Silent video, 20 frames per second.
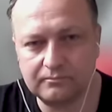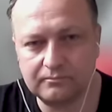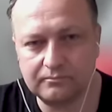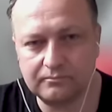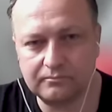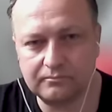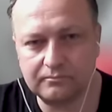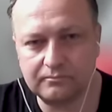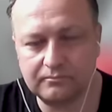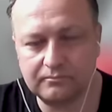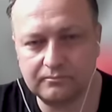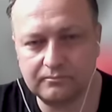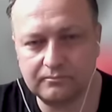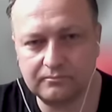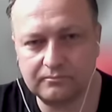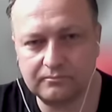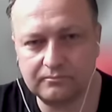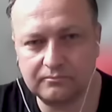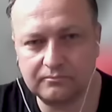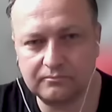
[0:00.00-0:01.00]

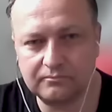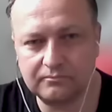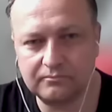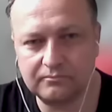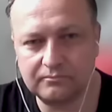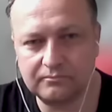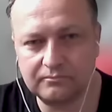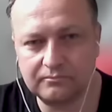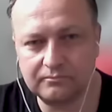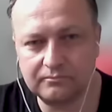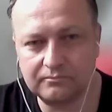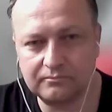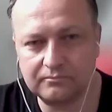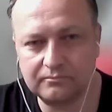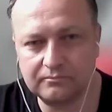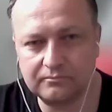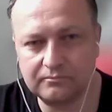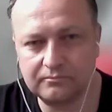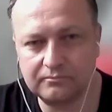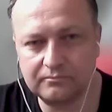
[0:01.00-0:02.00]

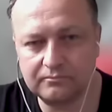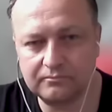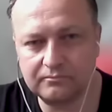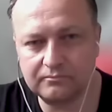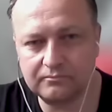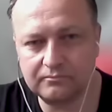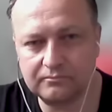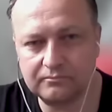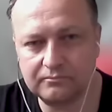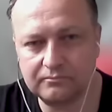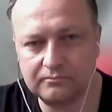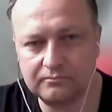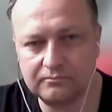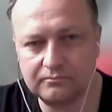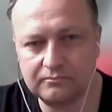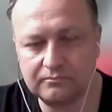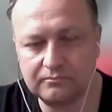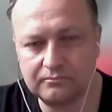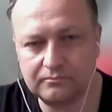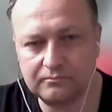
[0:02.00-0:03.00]

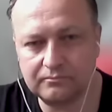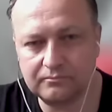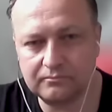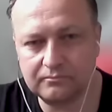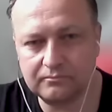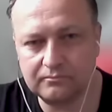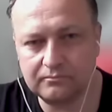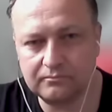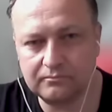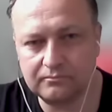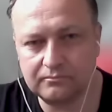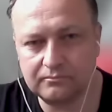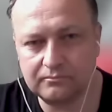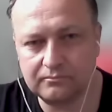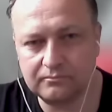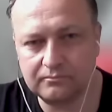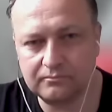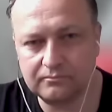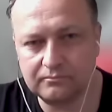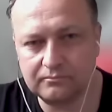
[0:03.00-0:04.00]

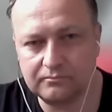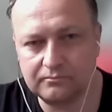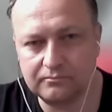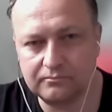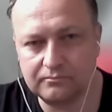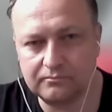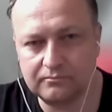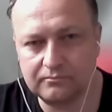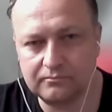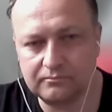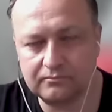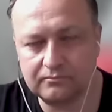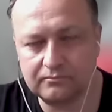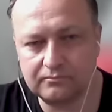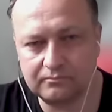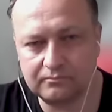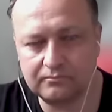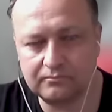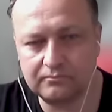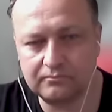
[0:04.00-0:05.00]

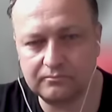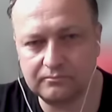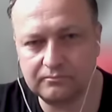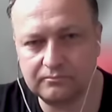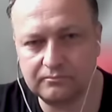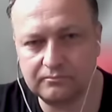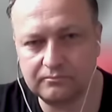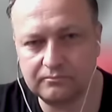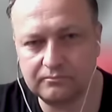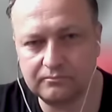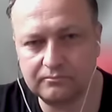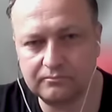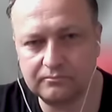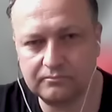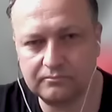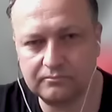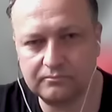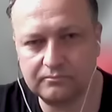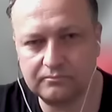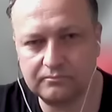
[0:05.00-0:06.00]

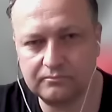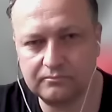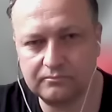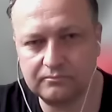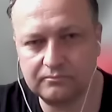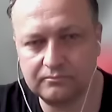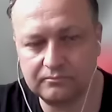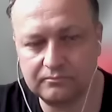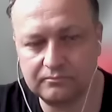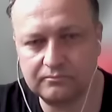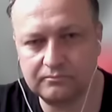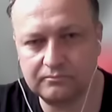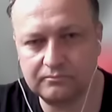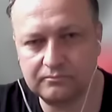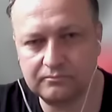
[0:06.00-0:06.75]
No words are spoken by the person on screen.